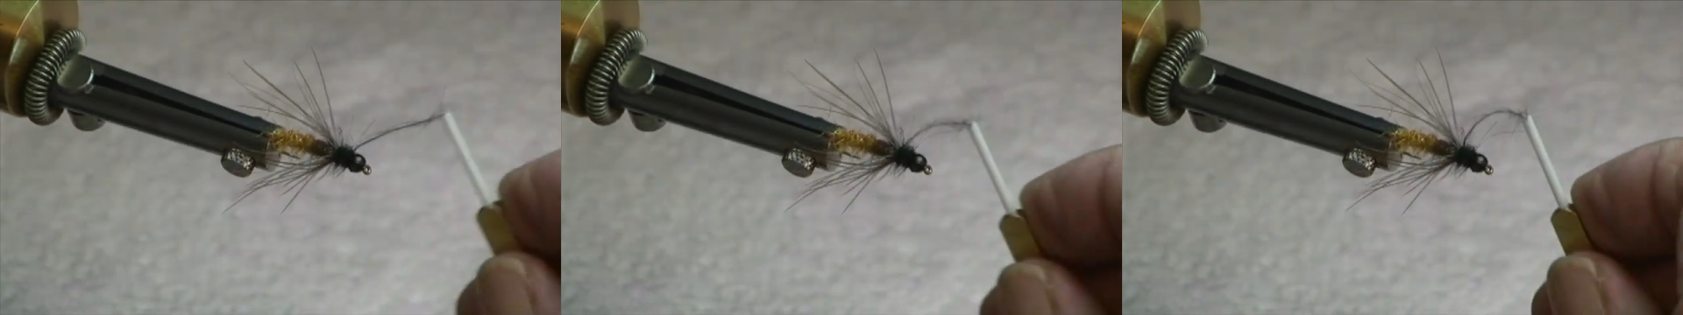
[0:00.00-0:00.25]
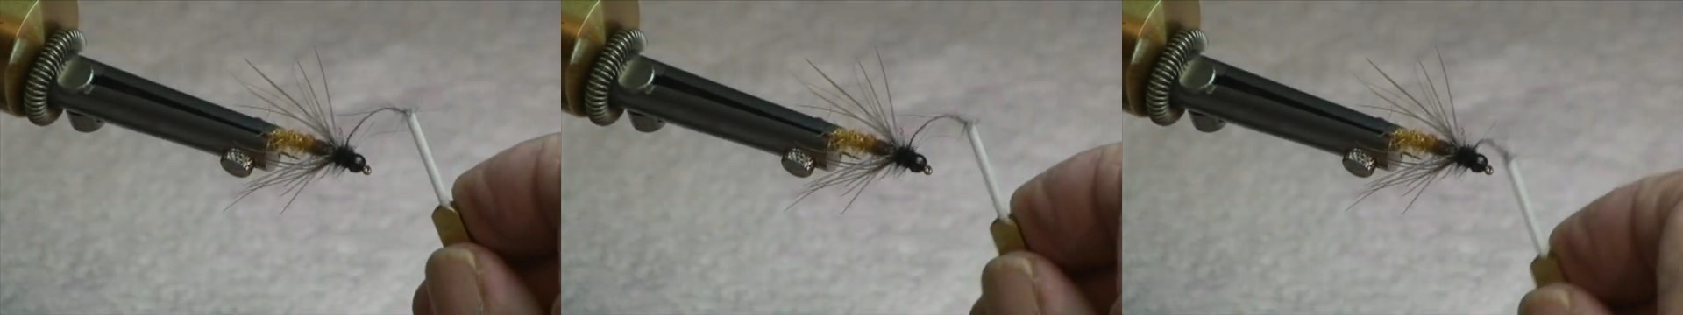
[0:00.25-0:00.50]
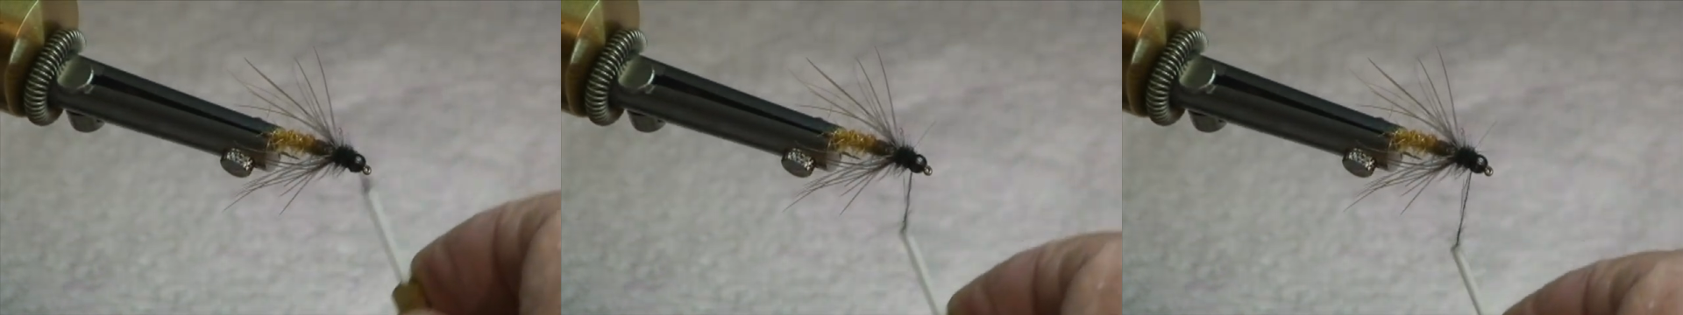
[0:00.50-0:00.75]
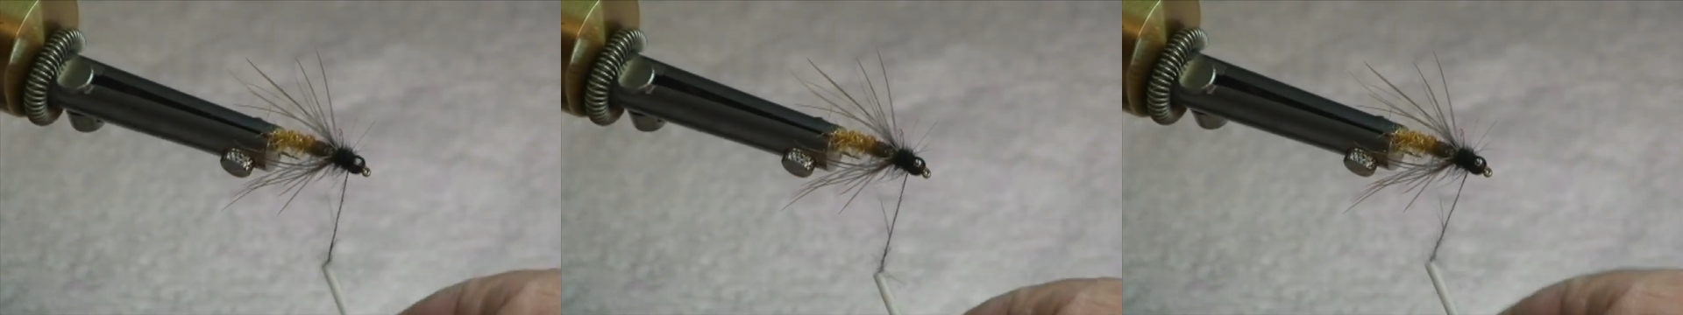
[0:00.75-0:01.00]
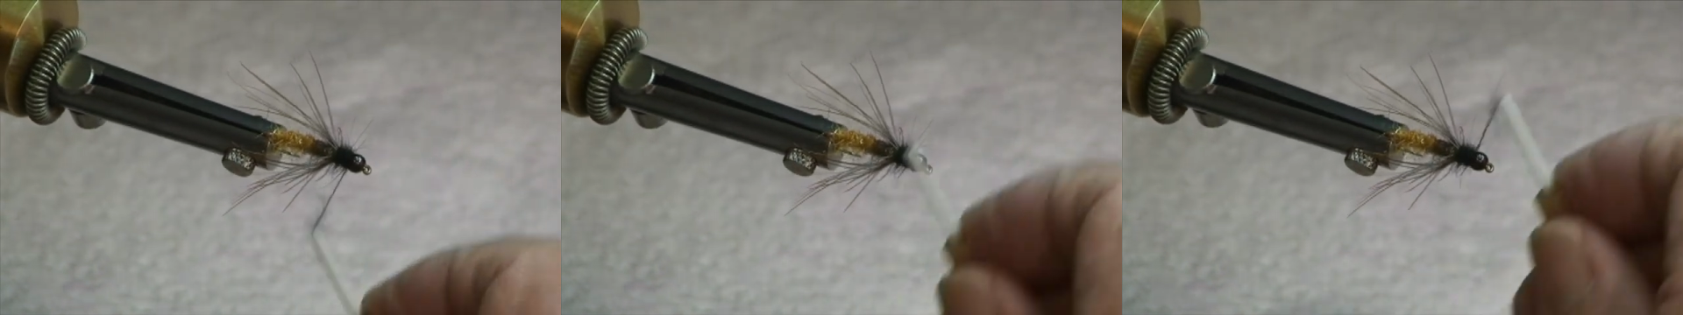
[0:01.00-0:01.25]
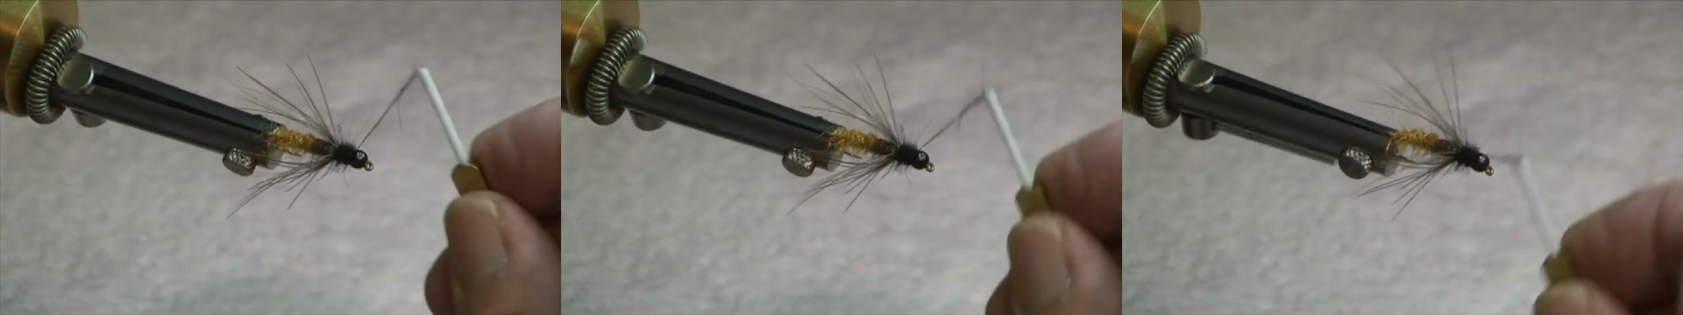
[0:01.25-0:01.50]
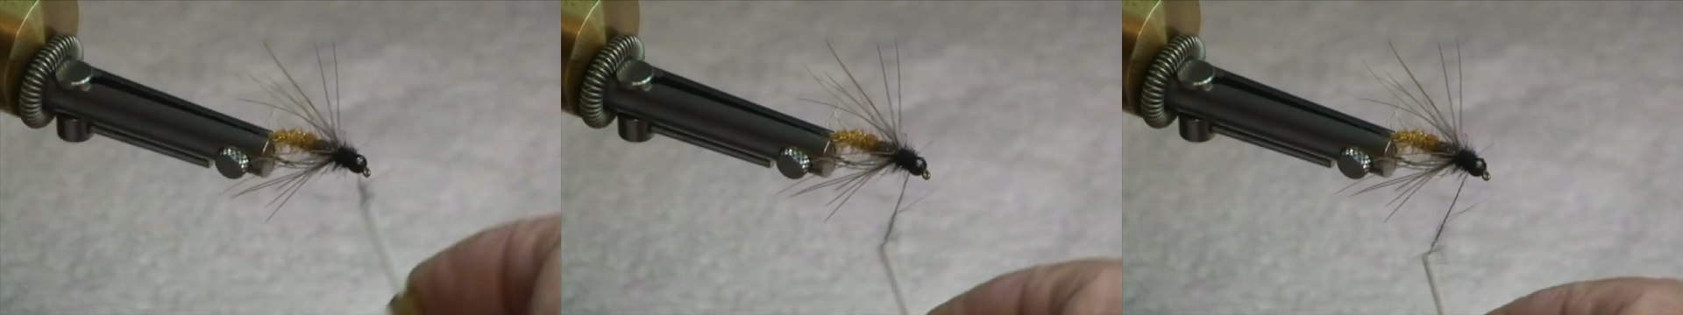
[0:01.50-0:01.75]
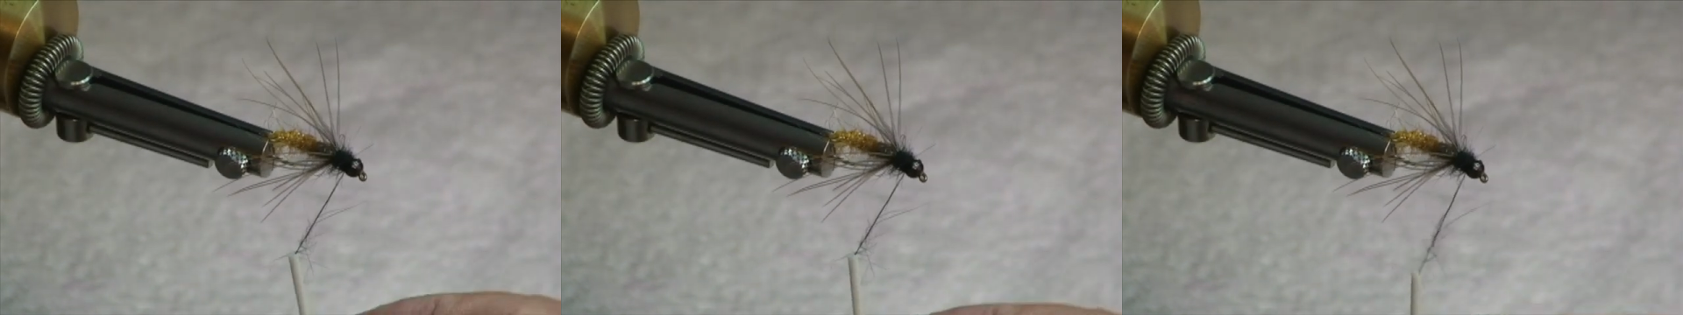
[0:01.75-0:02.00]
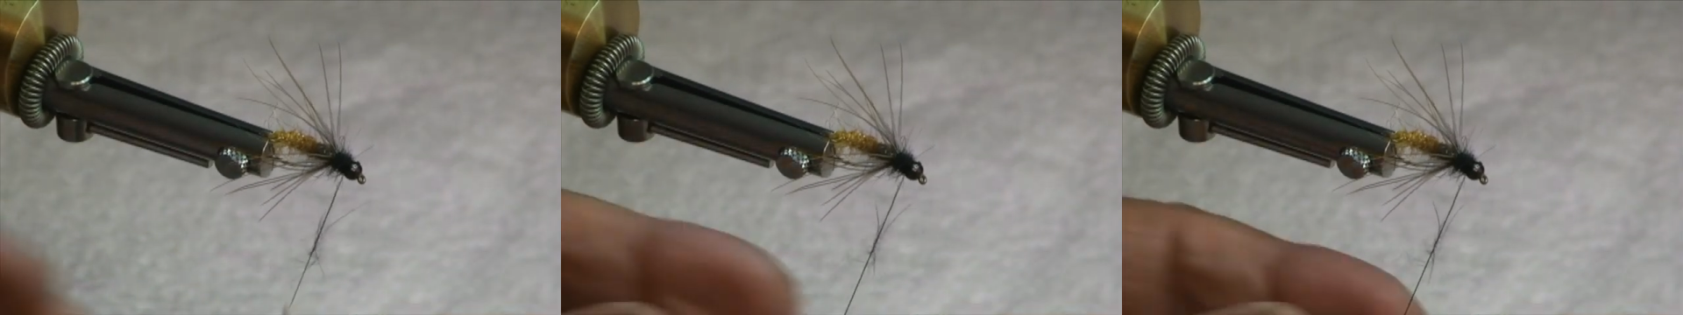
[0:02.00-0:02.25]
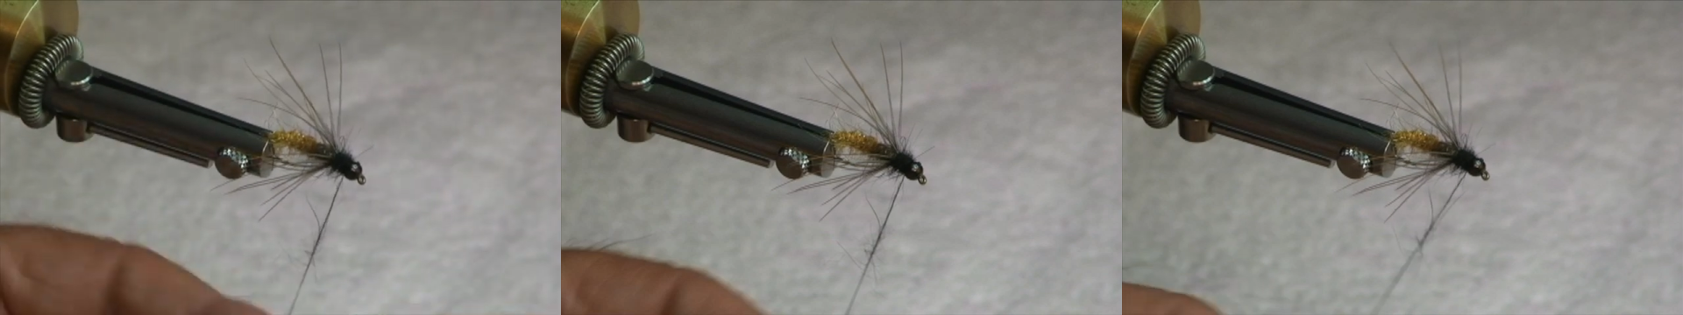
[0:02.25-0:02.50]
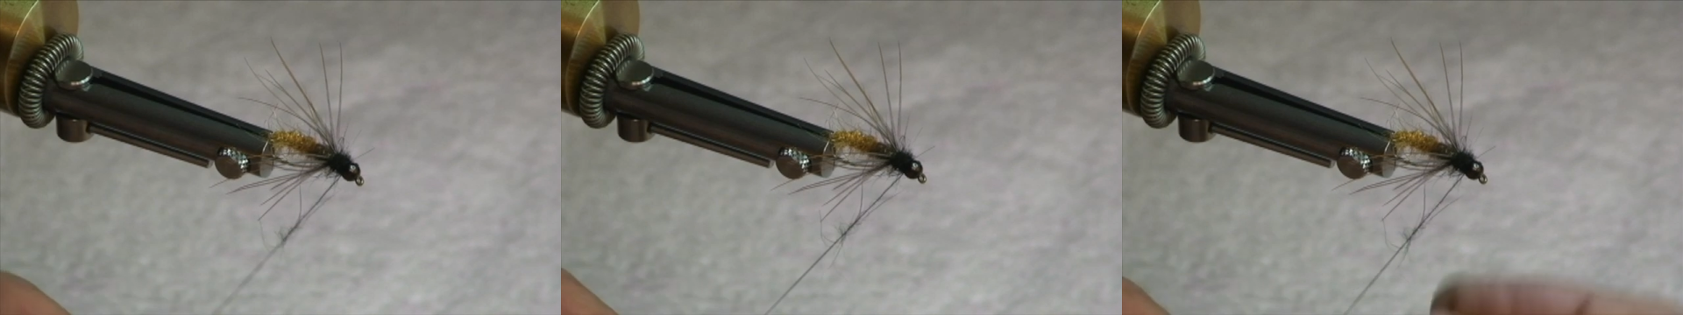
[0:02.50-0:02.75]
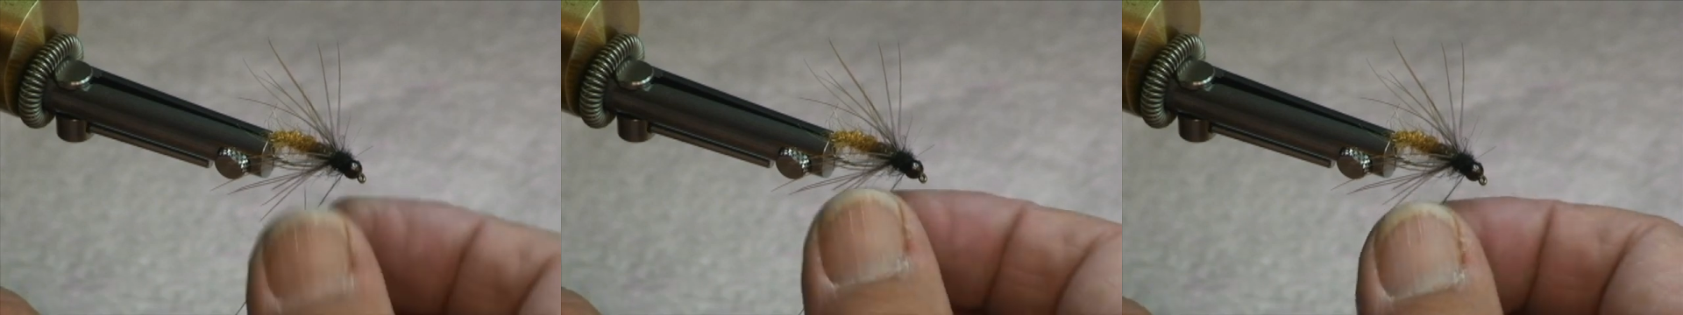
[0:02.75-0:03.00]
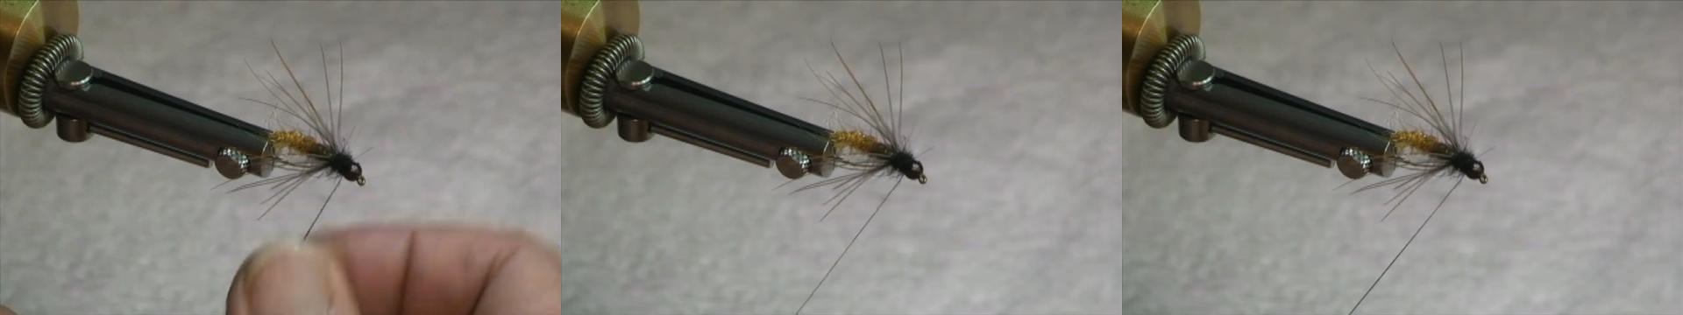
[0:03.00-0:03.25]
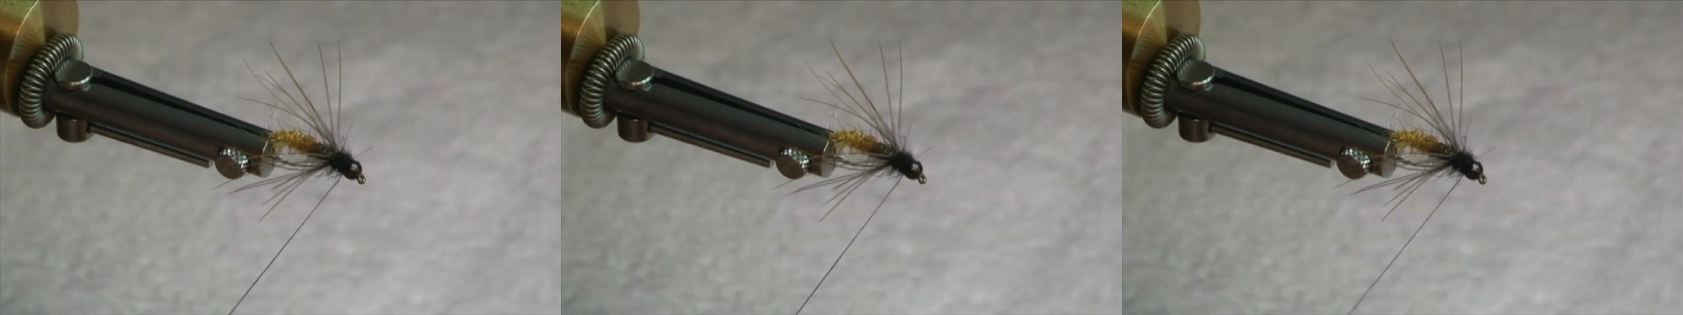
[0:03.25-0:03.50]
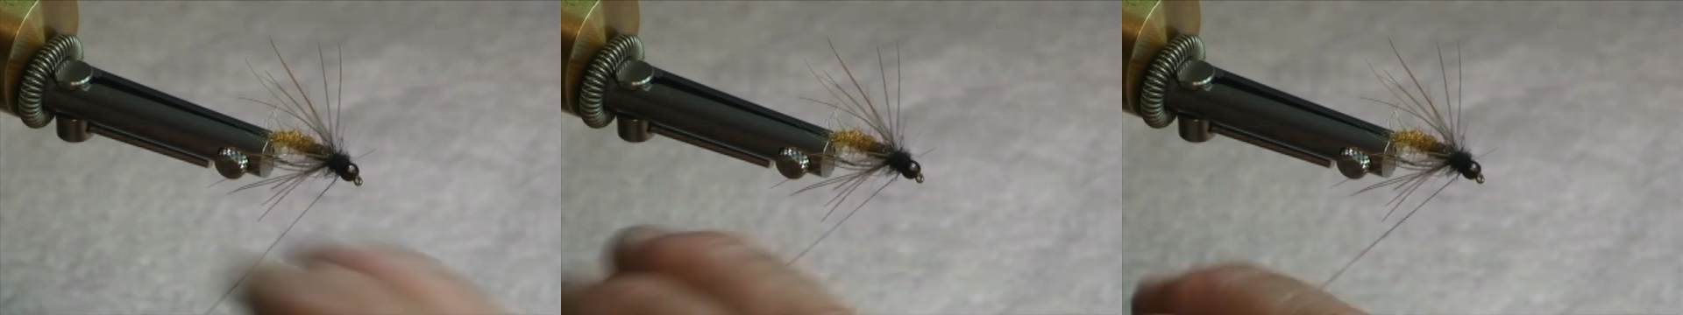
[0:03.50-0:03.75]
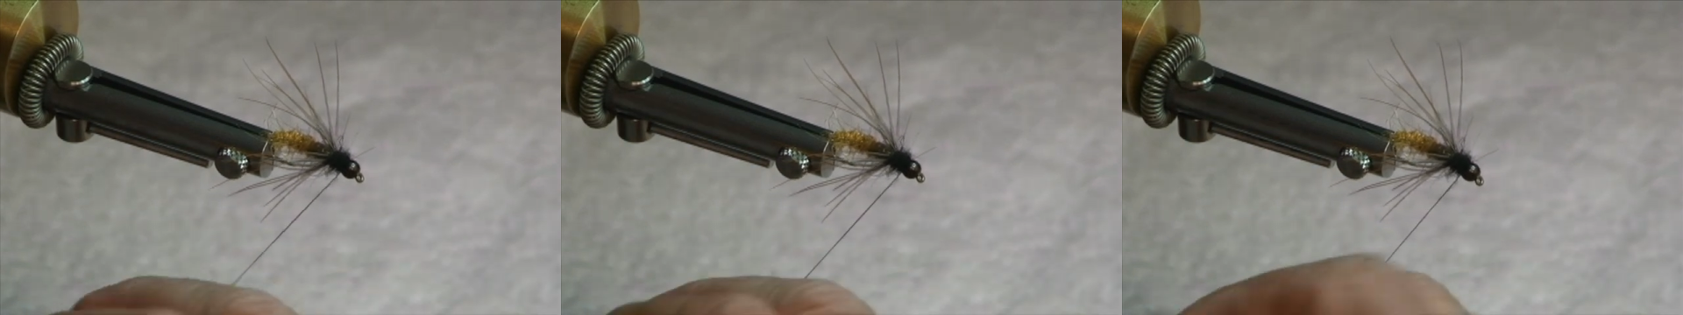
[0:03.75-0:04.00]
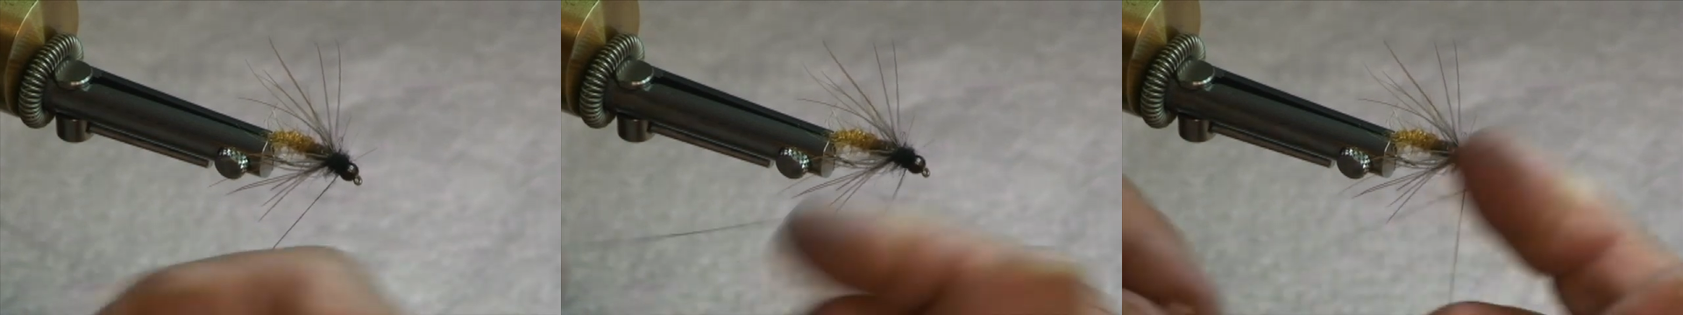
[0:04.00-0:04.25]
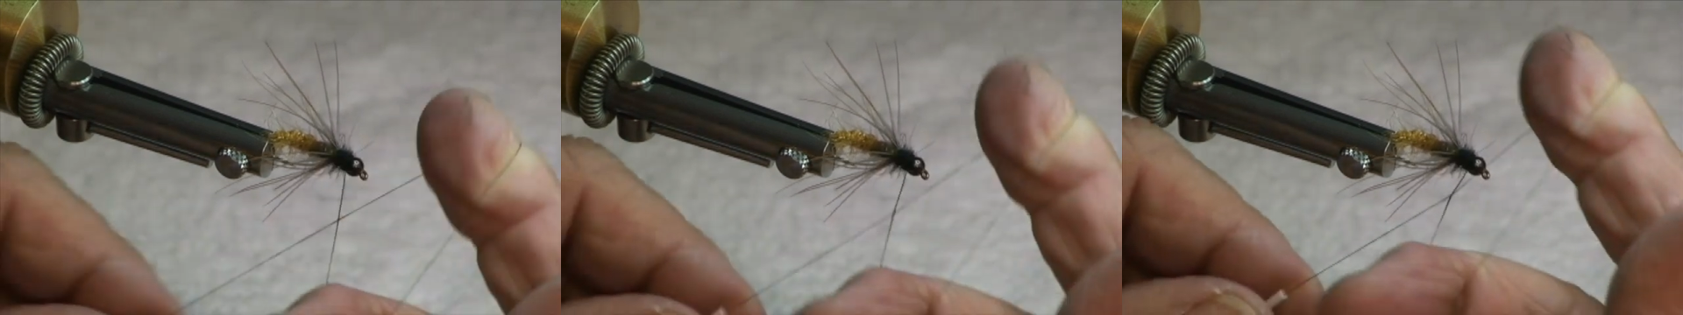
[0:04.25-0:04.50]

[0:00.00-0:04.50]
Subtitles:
[unreadable: no face in view]